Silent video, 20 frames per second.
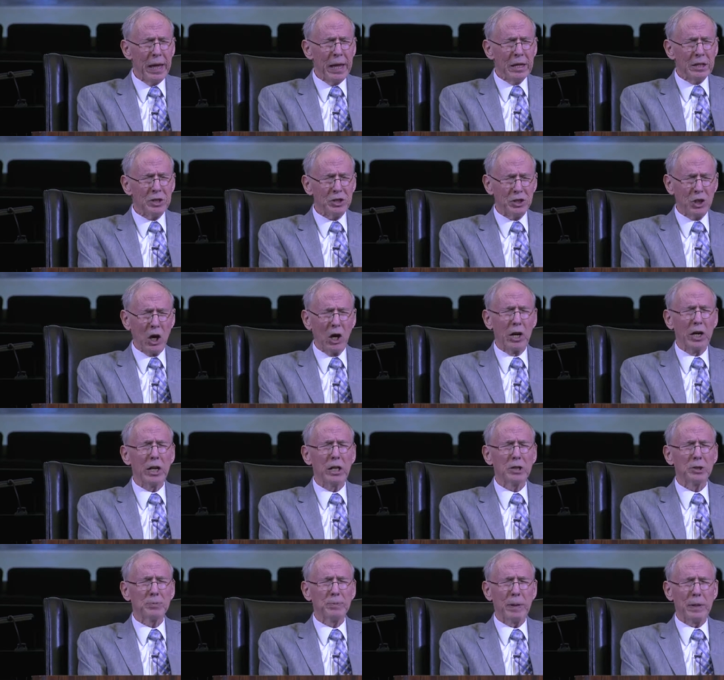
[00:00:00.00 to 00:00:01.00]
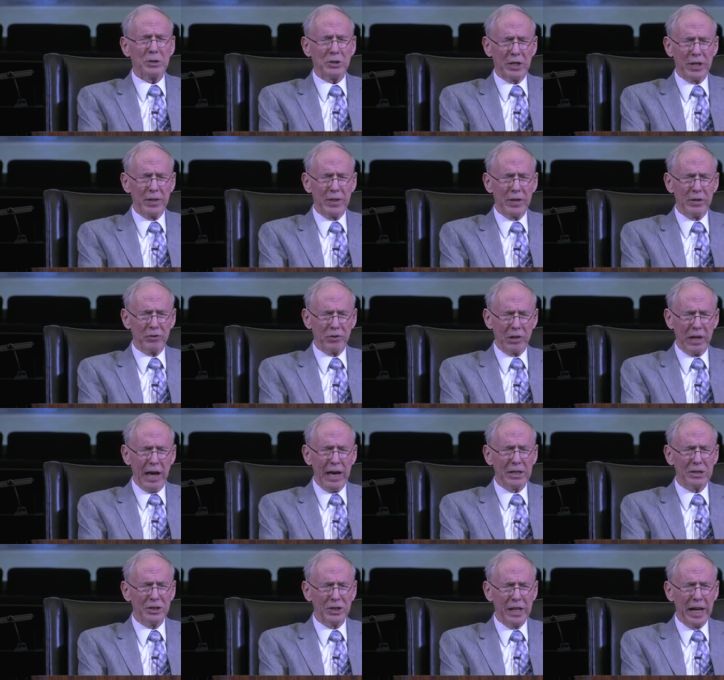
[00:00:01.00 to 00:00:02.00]
starting especially this
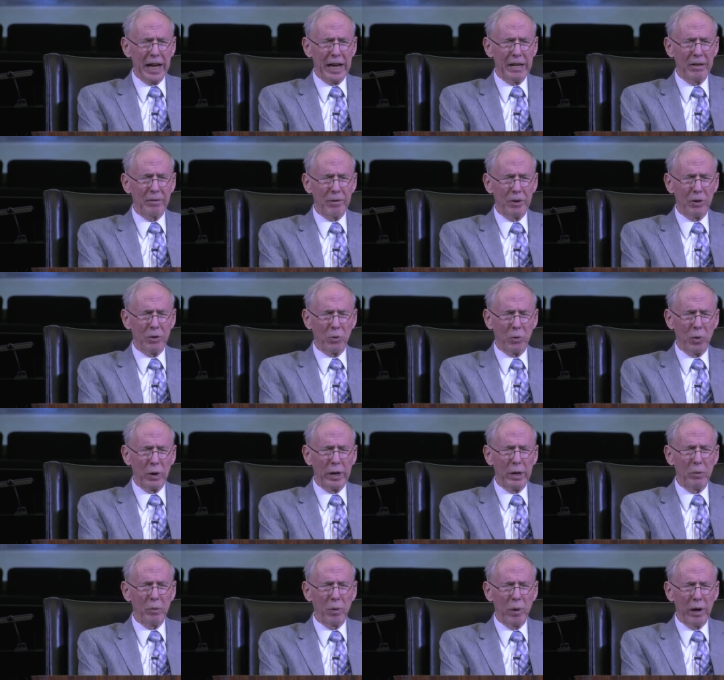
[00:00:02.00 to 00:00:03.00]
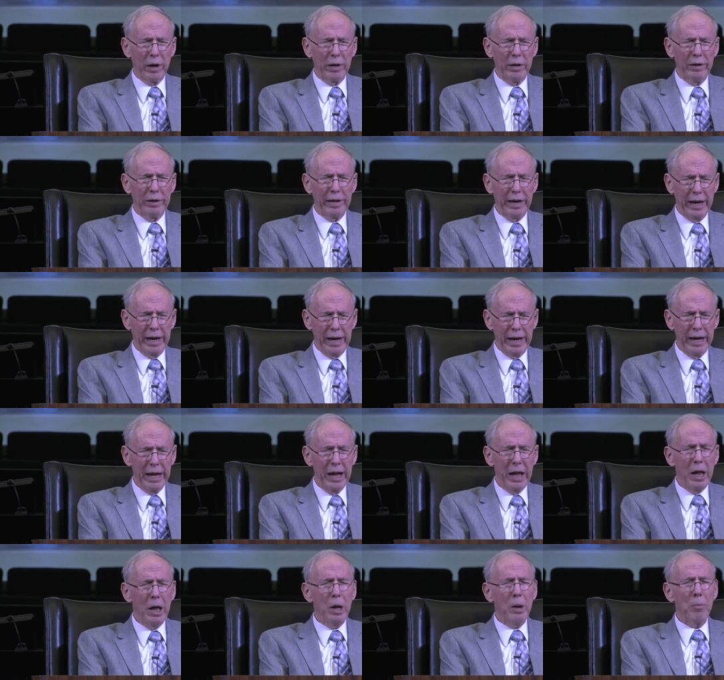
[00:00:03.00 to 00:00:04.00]
last day of the twenty-one day
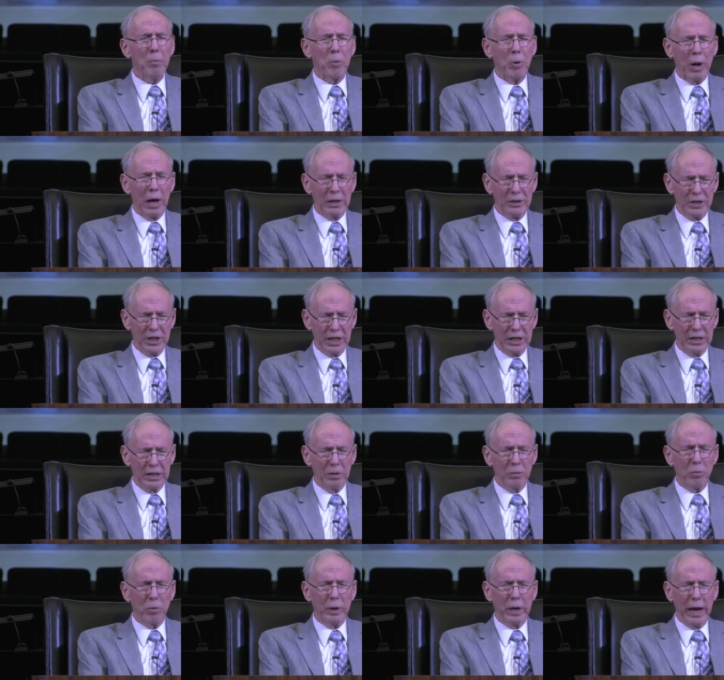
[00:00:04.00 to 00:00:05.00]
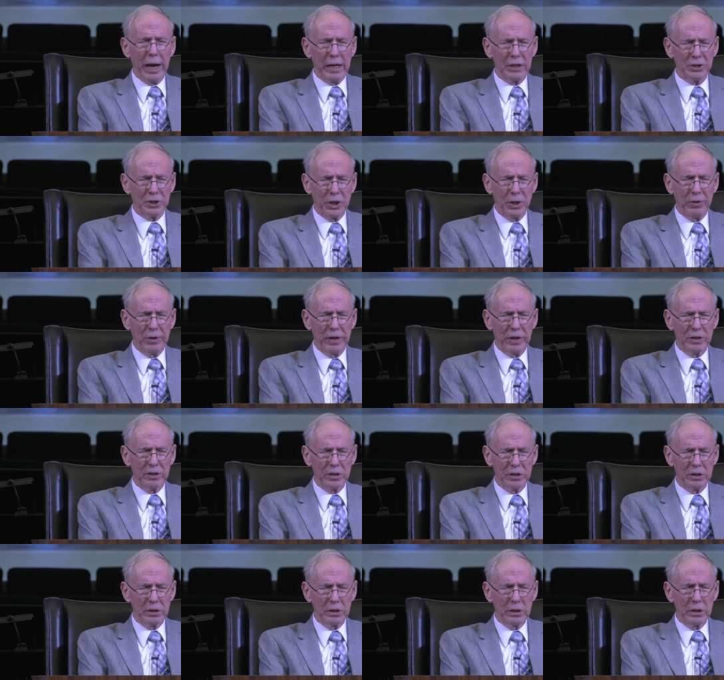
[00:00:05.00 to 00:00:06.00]
project. We ask you this.